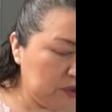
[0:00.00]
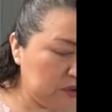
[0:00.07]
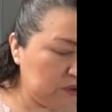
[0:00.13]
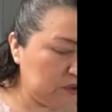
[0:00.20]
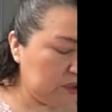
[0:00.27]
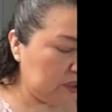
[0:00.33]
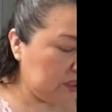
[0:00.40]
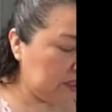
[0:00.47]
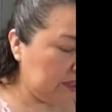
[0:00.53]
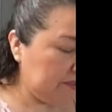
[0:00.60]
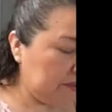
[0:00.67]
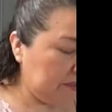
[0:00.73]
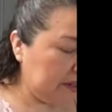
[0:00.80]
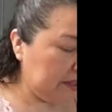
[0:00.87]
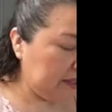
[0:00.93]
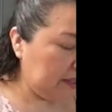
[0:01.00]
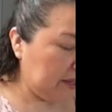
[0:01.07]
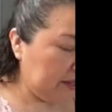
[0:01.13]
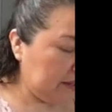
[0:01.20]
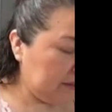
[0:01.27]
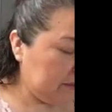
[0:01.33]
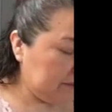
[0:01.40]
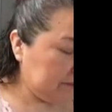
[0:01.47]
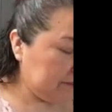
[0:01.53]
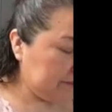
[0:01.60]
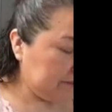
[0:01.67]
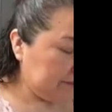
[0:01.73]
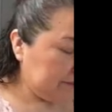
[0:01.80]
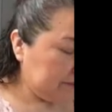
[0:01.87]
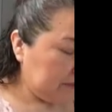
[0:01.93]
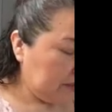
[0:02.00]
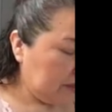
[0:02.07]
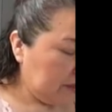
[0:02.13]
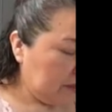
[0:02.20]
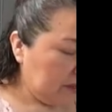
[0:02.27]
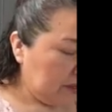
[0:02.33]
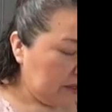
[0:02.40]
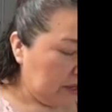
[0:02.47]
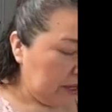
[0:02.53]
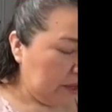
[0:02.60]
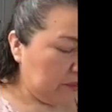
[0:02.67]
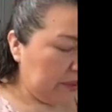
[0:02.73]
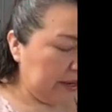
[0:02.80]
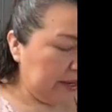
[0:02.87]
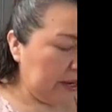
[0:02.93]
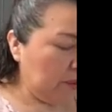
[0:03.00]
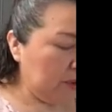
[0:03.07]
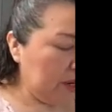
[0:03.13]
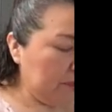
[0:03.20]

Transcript: to just leave them like that. And right now what